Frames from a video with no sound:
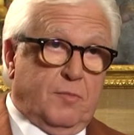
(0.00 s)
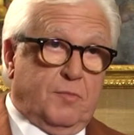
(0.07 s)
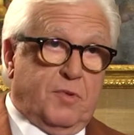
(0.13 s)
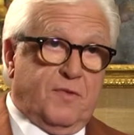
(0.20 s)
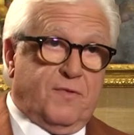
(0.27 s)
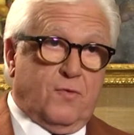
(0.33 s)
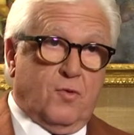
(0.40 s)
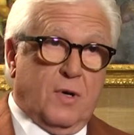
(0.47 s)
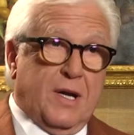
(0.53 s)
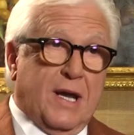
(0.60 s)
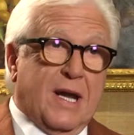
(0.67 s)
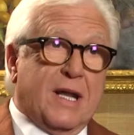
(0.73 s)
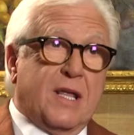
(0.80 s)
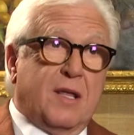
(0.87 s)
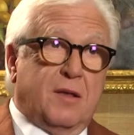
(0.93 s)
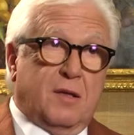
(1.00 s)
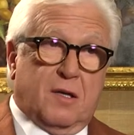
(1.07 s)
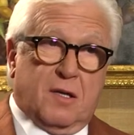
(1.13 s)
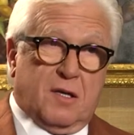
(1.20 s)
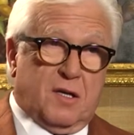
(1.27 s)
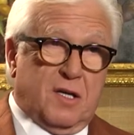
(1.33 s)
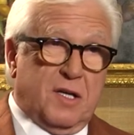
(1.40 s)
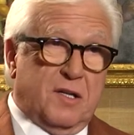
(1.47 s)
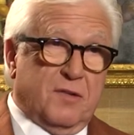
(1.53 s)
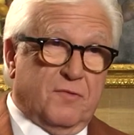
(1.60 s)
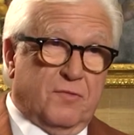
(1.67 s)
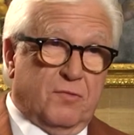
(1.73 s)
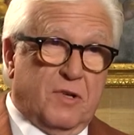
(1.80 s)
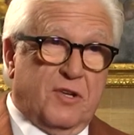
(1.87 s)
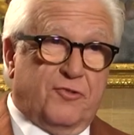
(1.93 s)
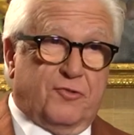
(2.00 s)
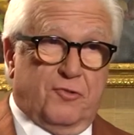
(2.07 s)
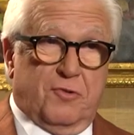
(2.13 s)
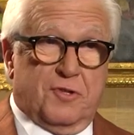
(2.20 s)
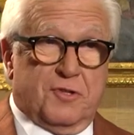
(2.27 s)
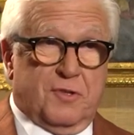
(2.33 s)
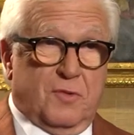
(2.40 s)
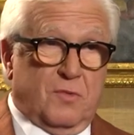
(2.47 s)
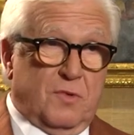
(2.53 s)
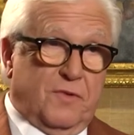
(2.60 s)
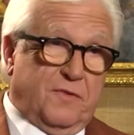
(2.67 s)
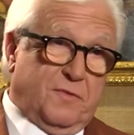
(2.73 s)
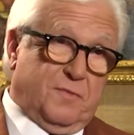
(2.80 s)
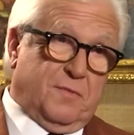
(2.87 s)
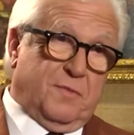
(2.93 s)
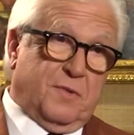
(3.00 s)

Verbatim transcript: before any kind of research that was,